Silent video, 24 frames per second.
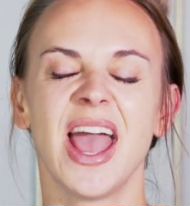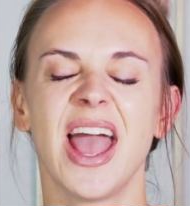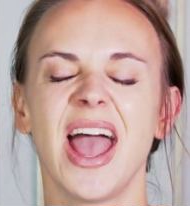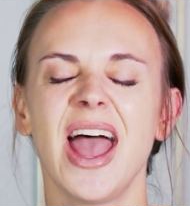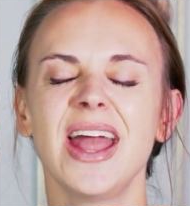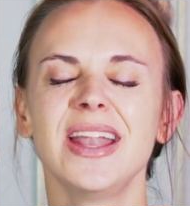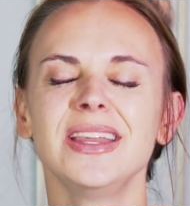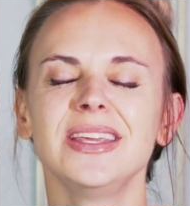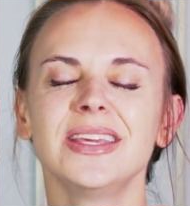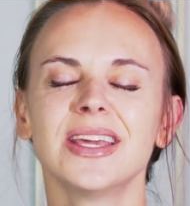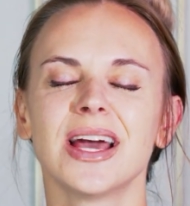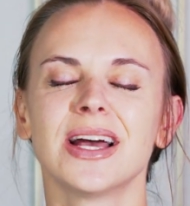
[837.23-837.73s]

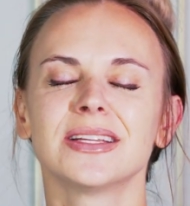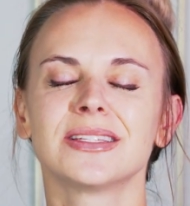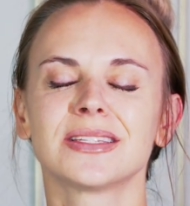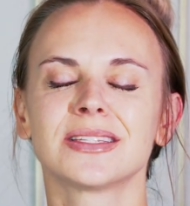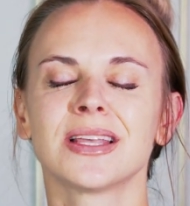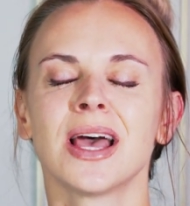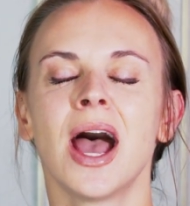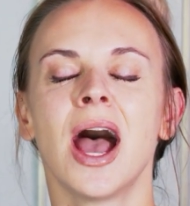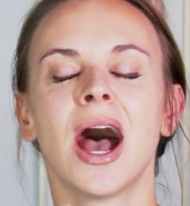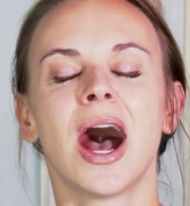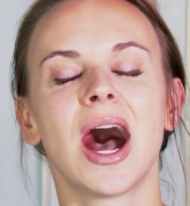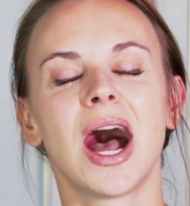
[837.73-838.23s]
And yes,
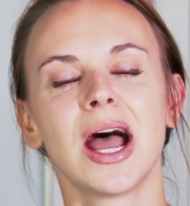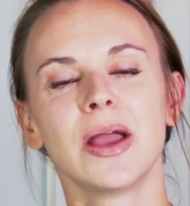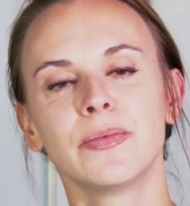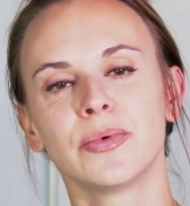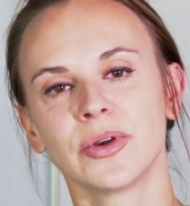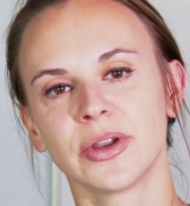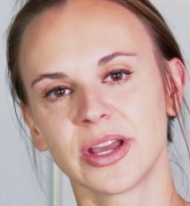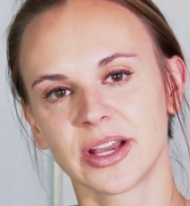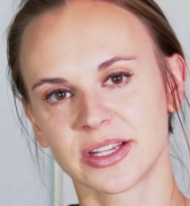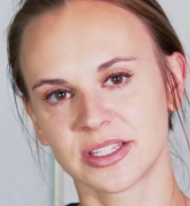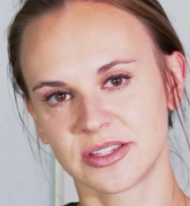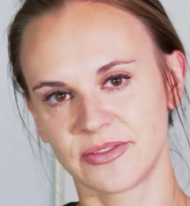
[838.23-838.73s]

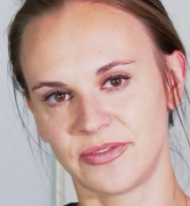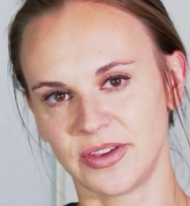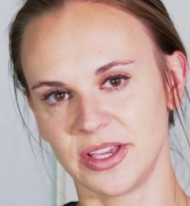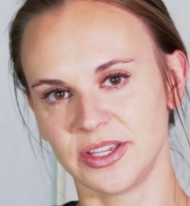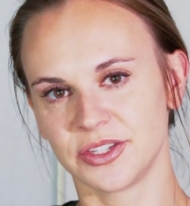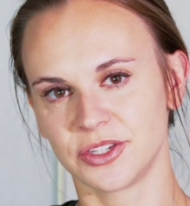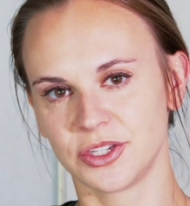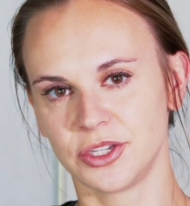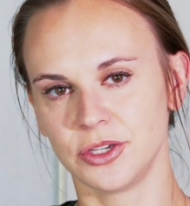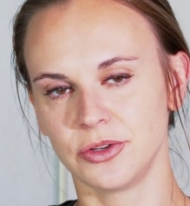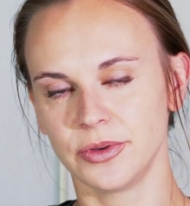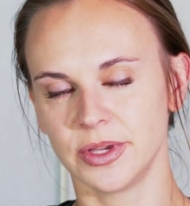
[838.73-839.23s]
HybridX
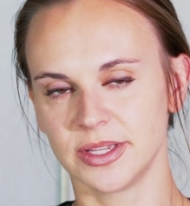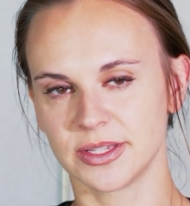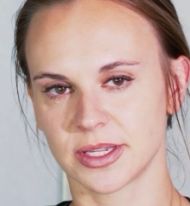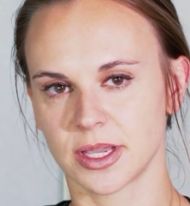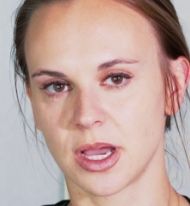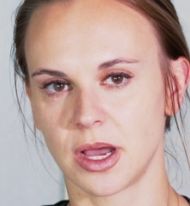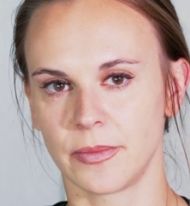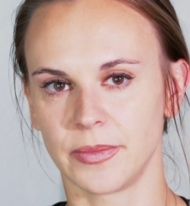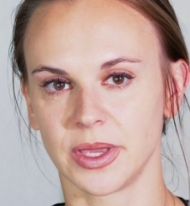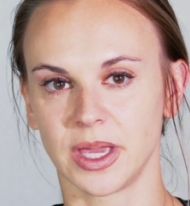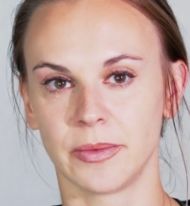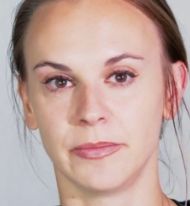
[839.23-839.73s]
Phase 2 is
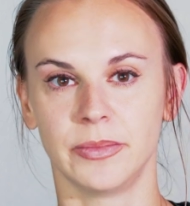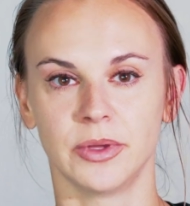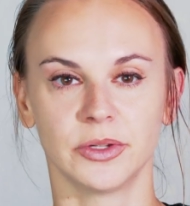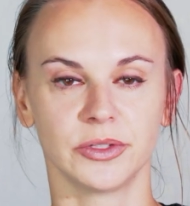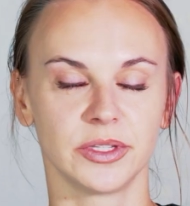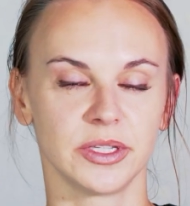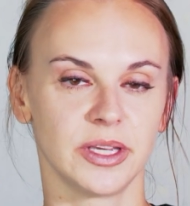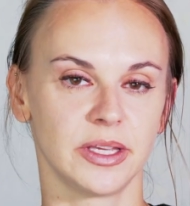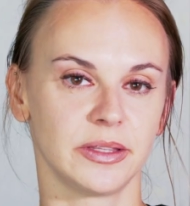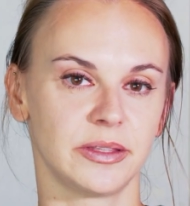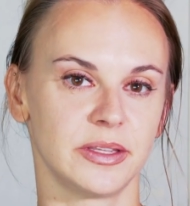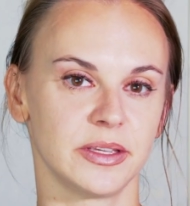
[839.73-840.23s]
coming. I'm
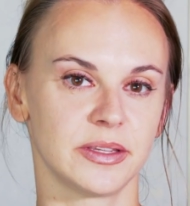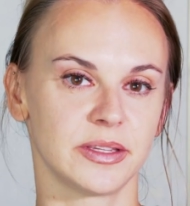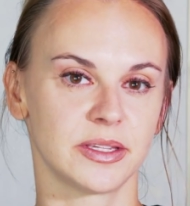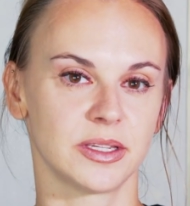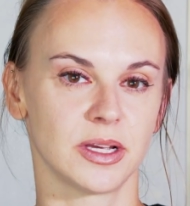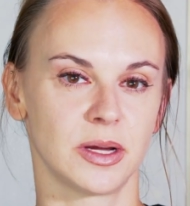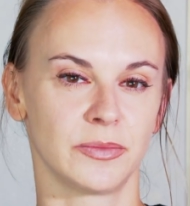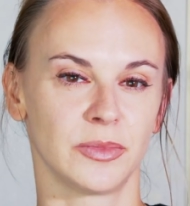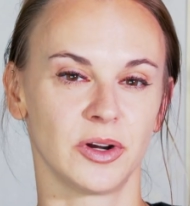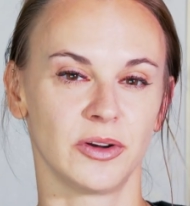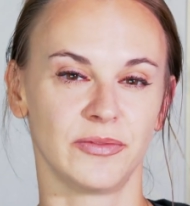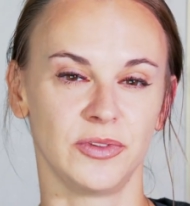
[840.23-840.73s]
building it this
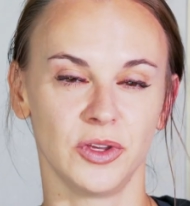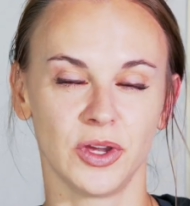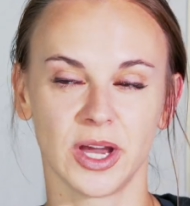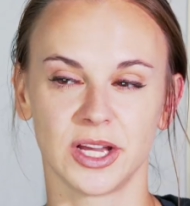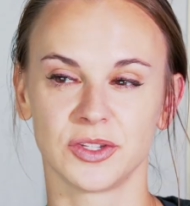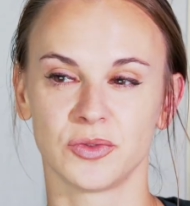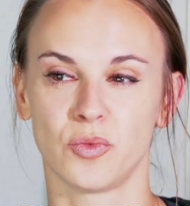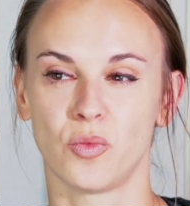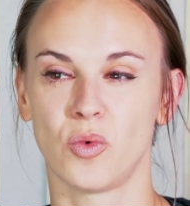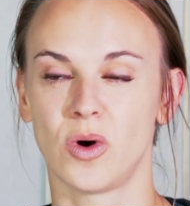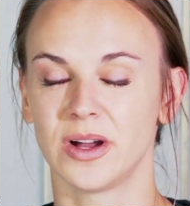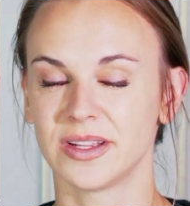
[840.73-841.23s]
summer. If you
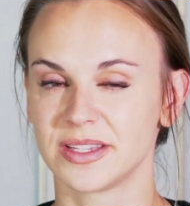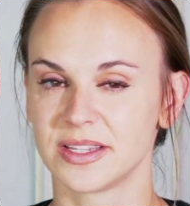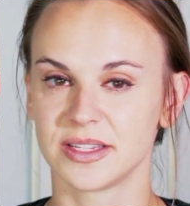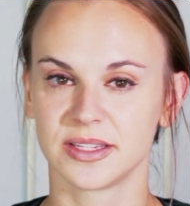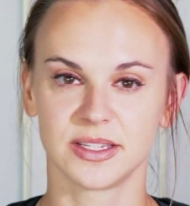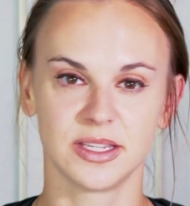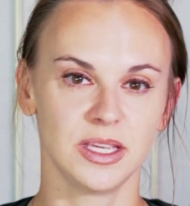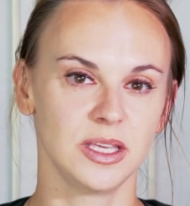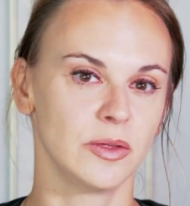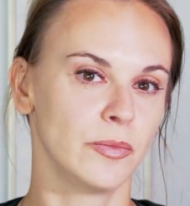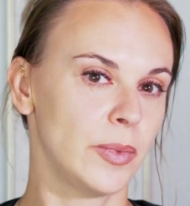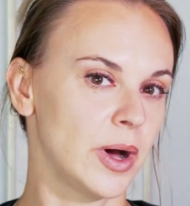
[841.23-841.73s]
guys want to
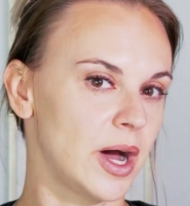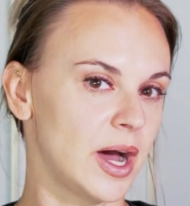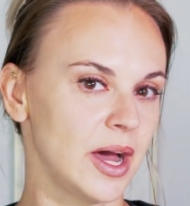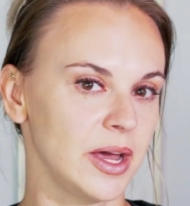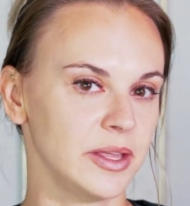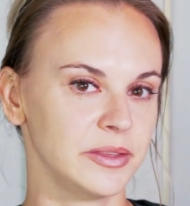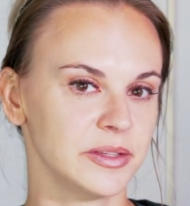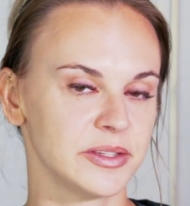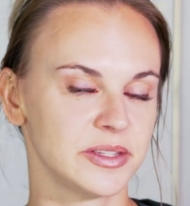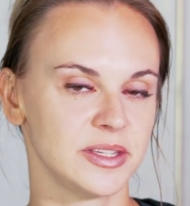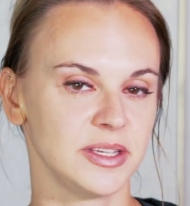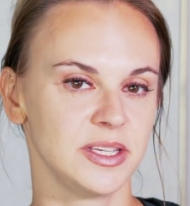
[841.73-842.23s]
see the
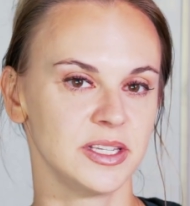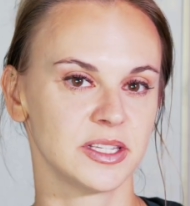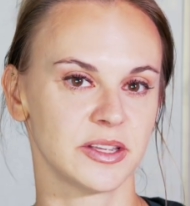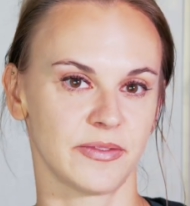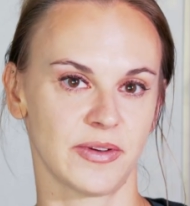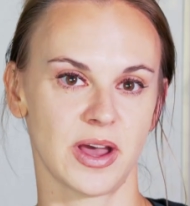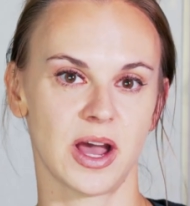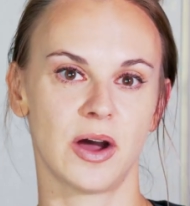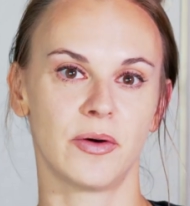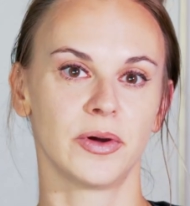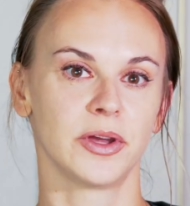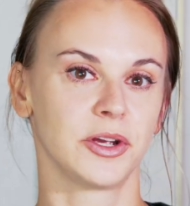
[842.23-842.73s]
behind the scenes of
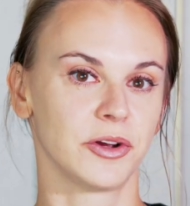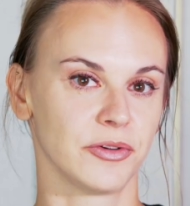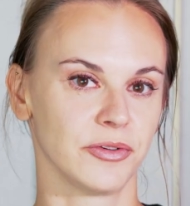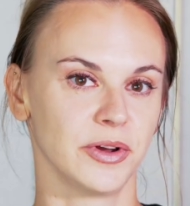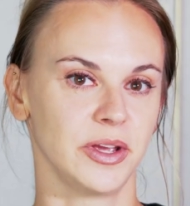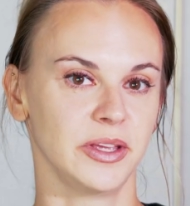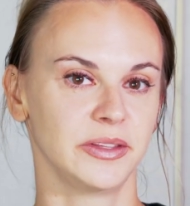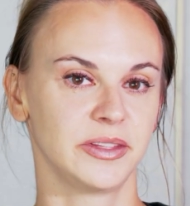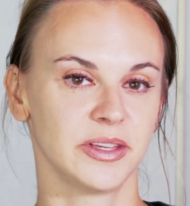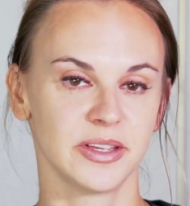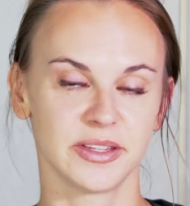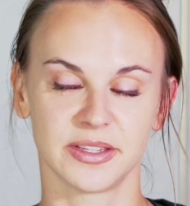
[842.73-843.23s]
how I
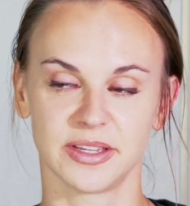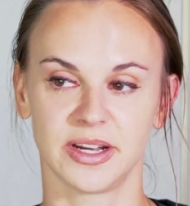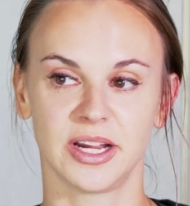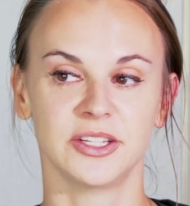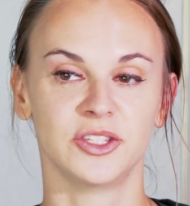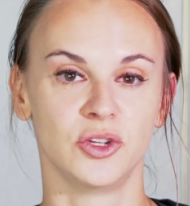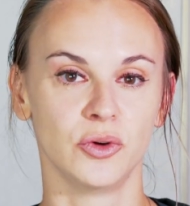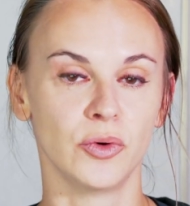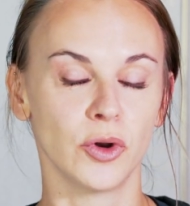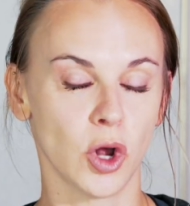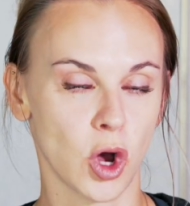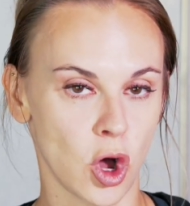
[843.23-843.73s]
create this, and I
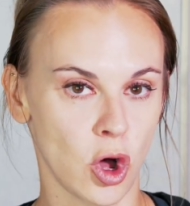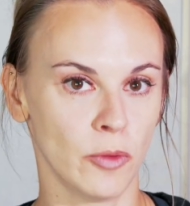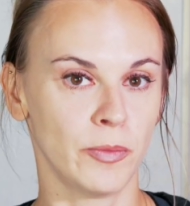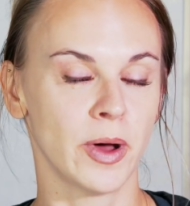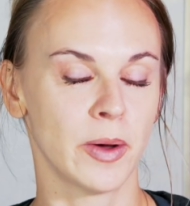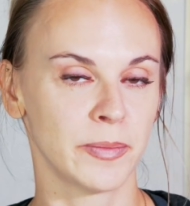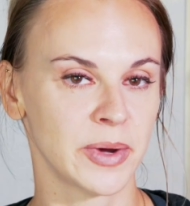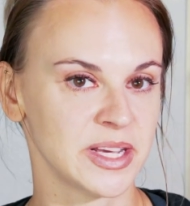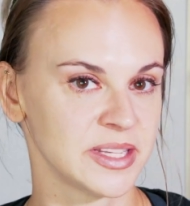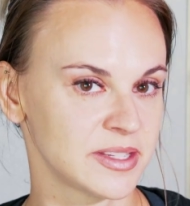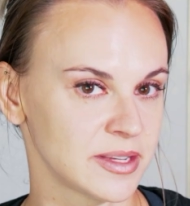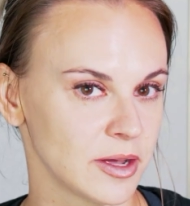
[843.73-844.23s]
do it all by
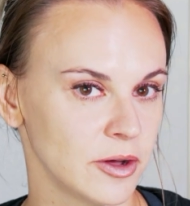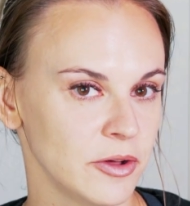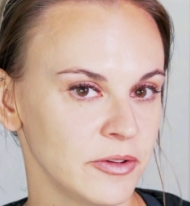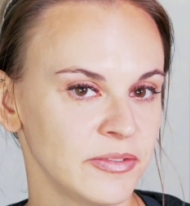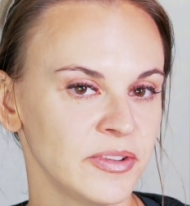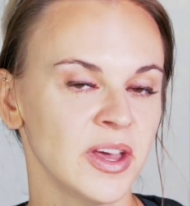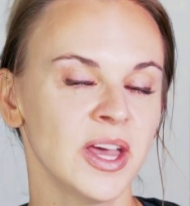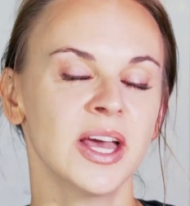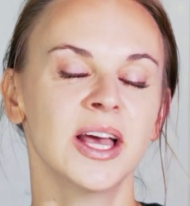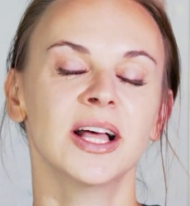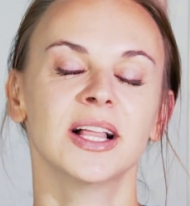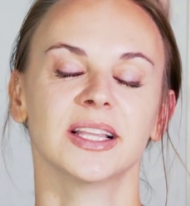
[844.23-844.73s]

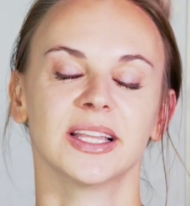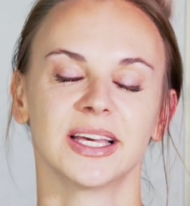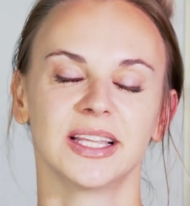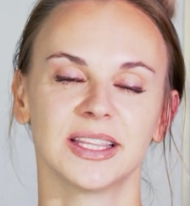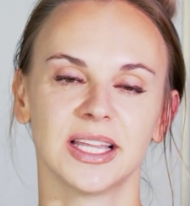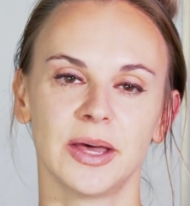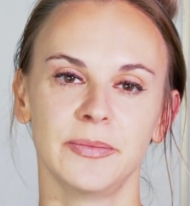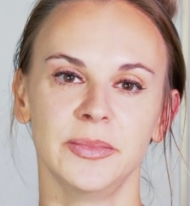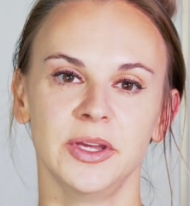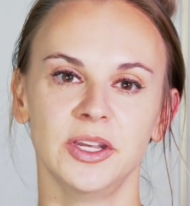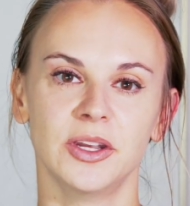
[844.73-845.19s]
myself, like let me